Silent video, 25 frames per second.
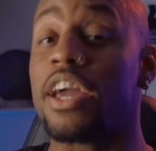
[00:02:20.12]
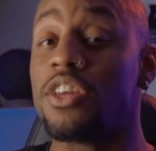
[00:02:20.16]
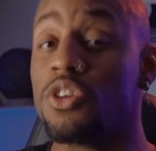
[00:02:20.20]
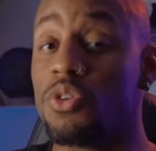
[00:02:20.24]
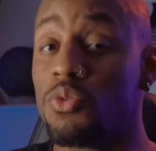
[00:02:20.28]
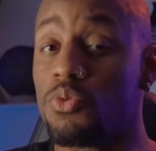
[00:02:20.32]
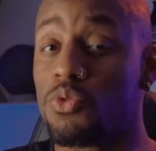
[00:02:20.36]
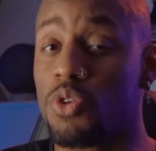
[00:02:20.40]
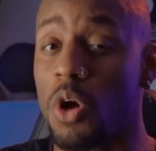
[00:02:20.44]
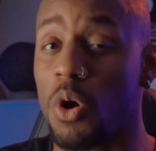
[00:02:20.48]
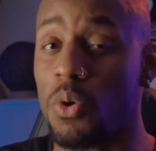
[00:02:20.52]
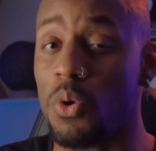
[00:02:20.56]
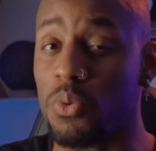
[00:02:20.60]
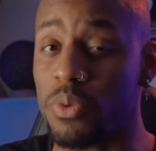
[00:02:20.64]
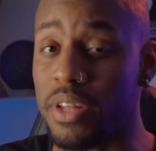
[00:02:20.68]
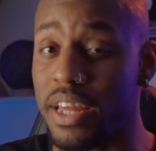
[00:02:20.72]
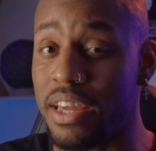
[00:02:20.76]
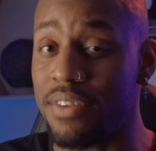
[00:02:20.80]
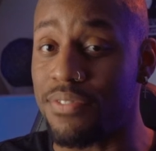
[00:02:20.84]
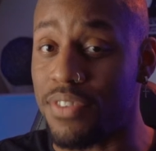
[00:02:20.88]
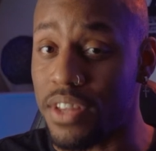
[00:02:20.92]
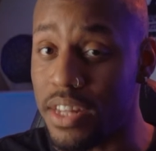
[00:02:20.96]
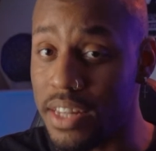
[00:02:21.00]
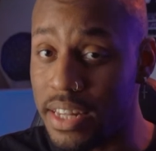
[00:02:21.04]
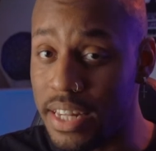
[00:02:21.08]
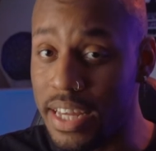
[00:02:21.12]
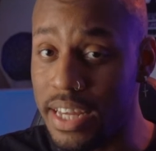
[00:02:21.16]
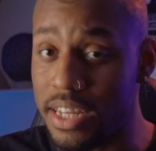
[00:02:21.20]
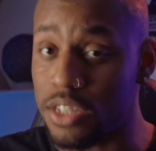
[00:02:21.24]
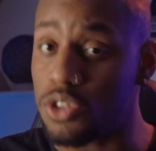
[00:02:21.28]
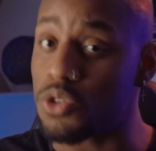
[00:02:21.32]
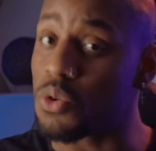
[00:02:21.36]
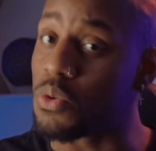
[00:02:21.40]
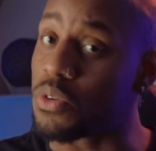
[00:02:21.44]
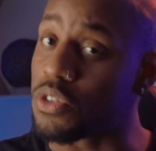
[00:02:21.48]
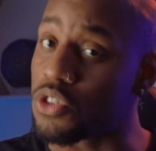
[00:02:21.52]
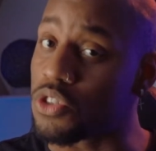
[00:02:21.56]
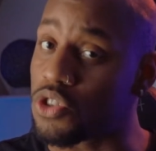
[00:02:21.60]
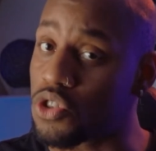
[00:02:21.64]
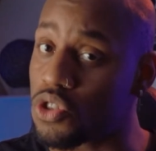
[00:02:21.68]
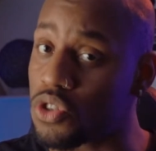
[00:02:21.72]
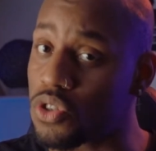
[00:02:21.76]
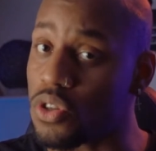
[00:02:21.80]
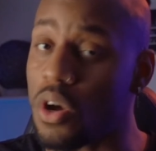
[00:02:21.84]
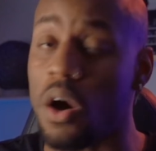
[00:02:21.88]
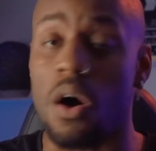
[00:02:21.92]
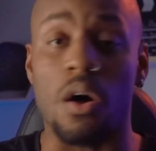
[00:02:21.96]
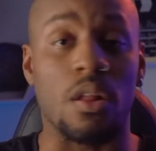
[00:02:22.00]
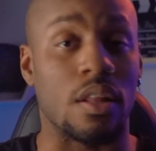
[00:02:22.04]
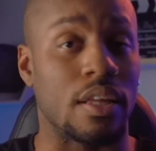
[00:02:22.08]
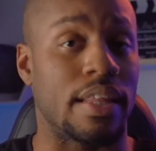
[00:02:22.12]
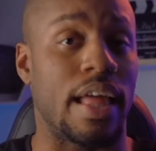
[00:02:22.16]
And you don't even need to install